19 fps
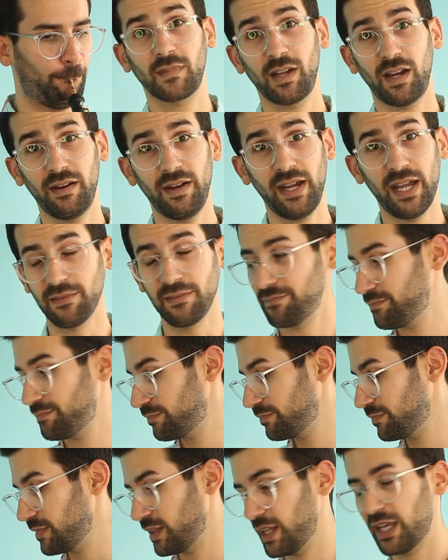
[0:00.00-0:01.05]
All right,
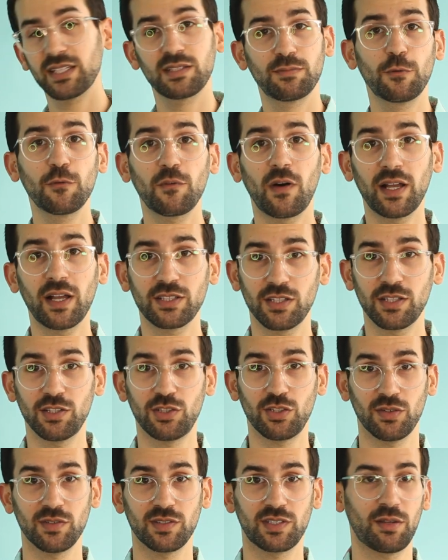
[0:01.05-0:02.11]
Let's move on to the
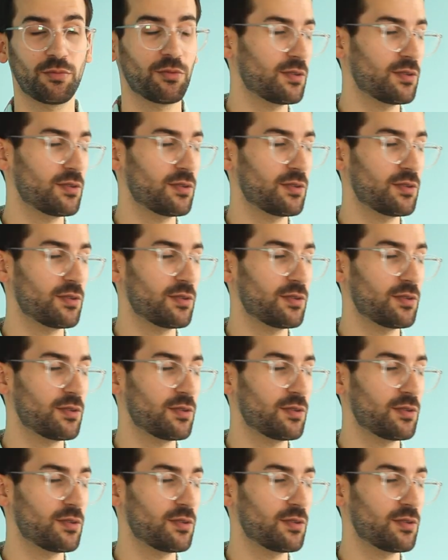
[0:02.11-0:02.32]
Jones level